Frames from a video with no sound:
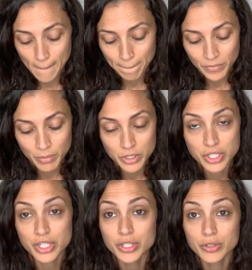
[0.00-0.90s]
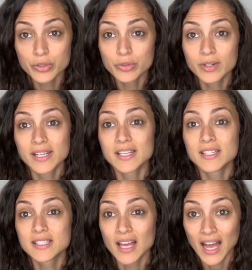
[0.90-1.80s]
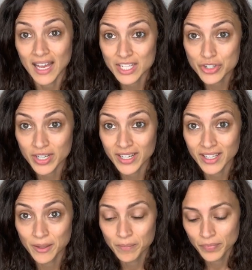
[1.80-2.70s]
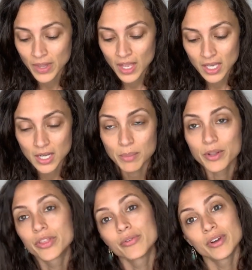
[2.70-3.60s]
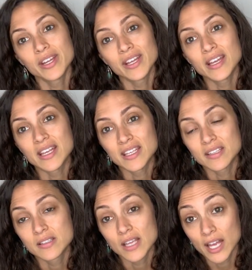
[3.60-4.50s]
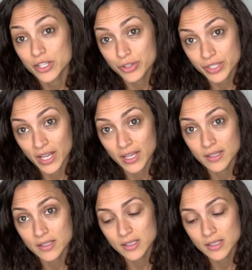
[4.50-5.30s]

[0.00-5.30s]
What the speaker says: Number 2 is hydrating. Number 3 is exercise.